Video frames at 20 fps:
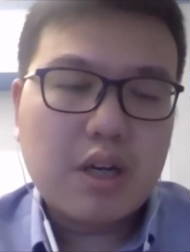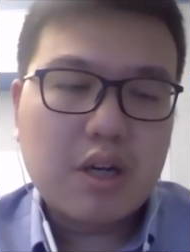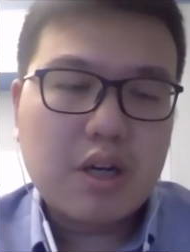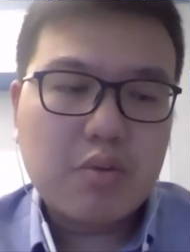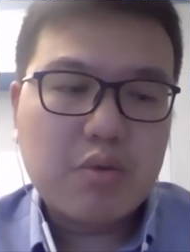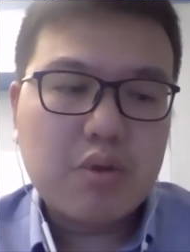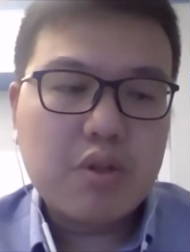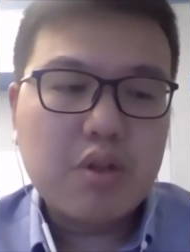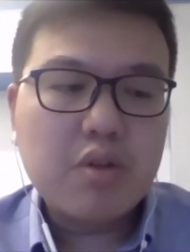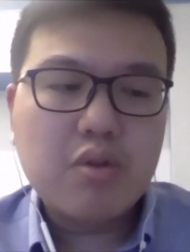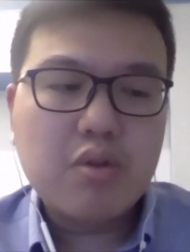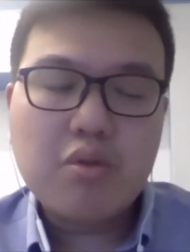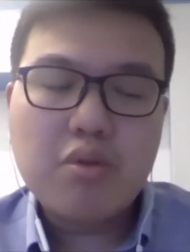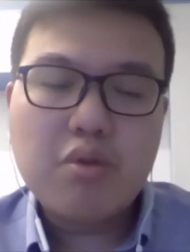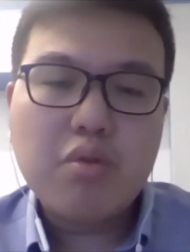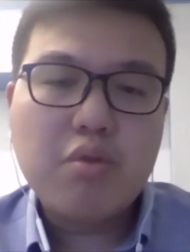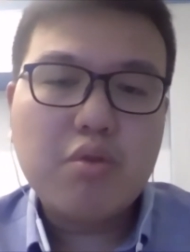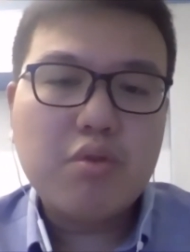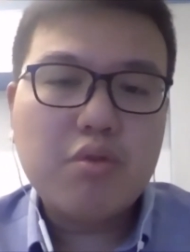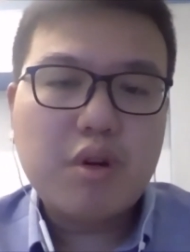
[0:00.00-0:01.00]
we need to
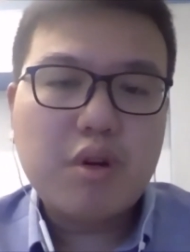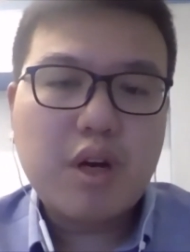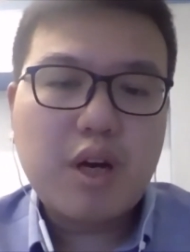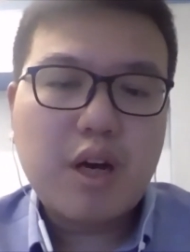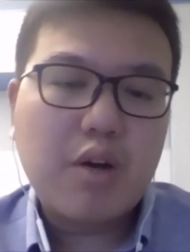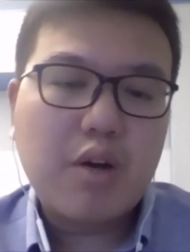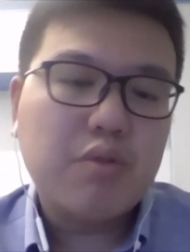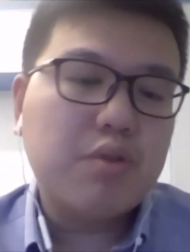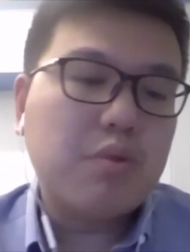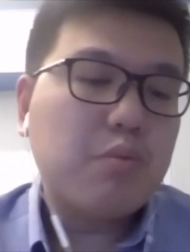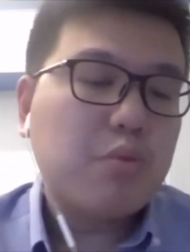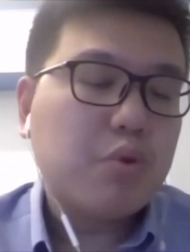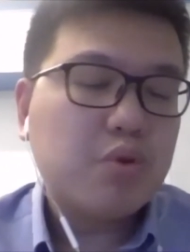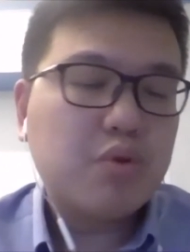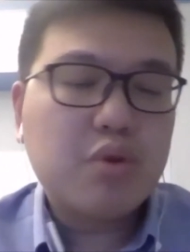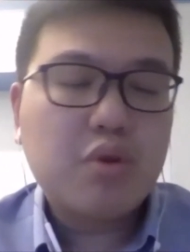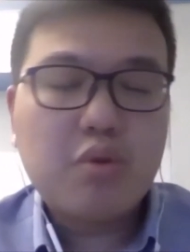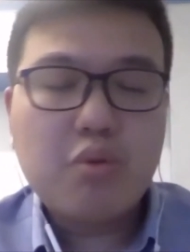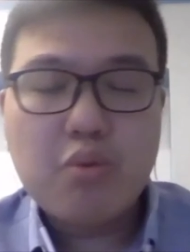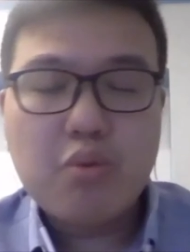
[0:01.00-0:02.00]
know how the
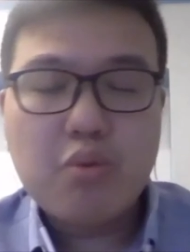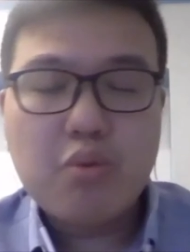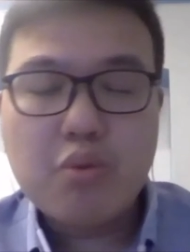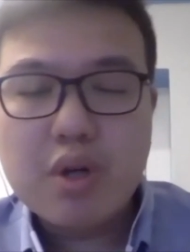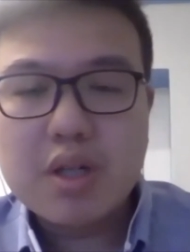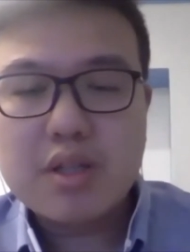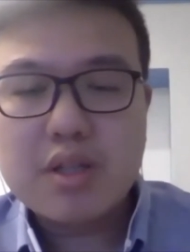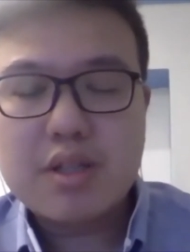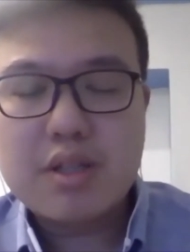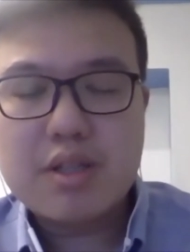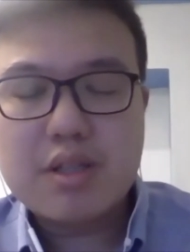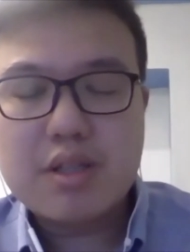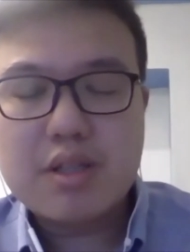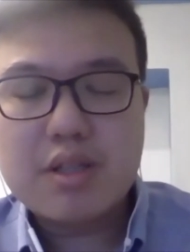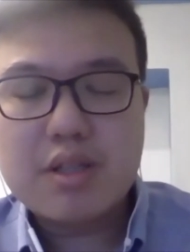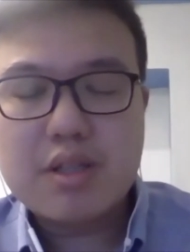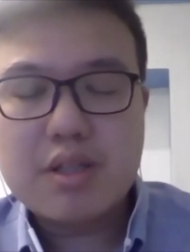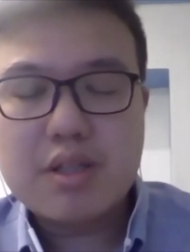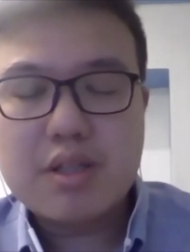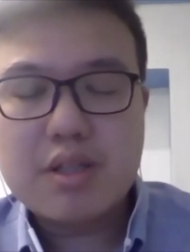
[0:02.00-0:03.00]
model works
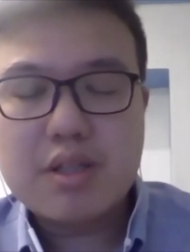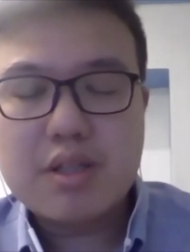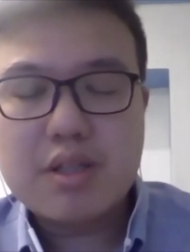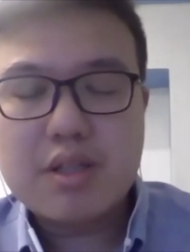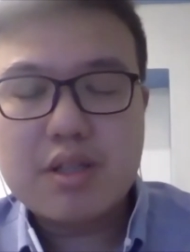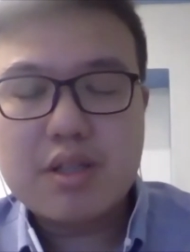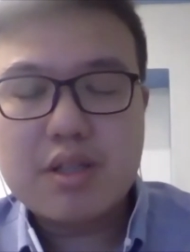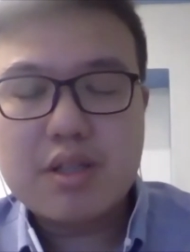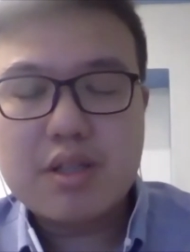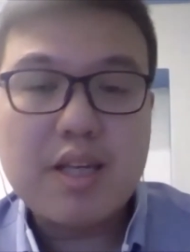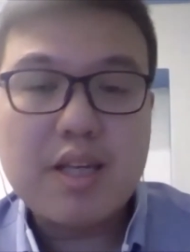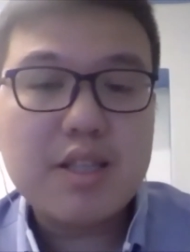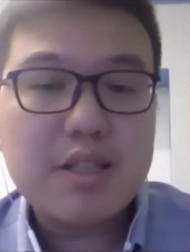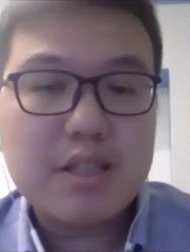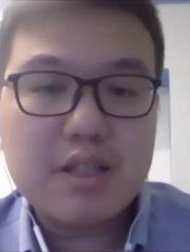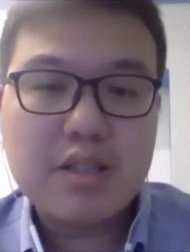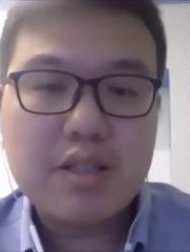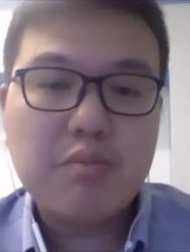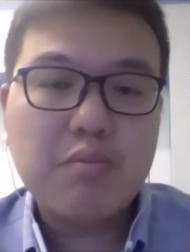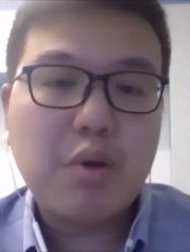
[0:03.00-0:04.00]
in that
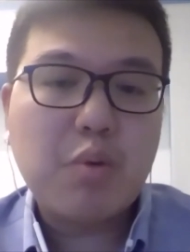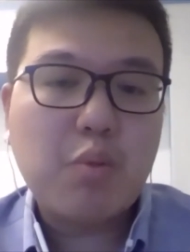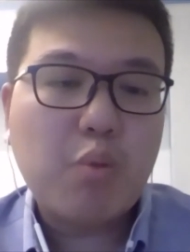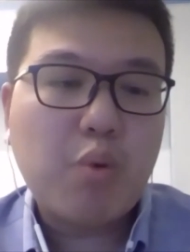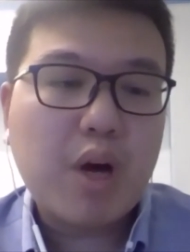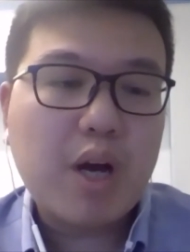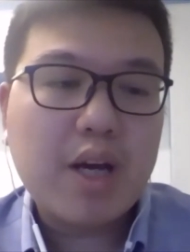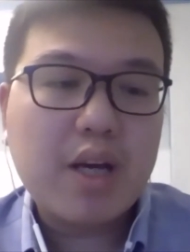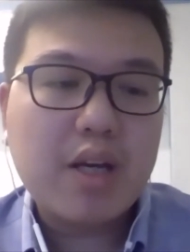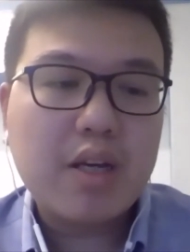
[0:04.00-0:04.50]
system and why.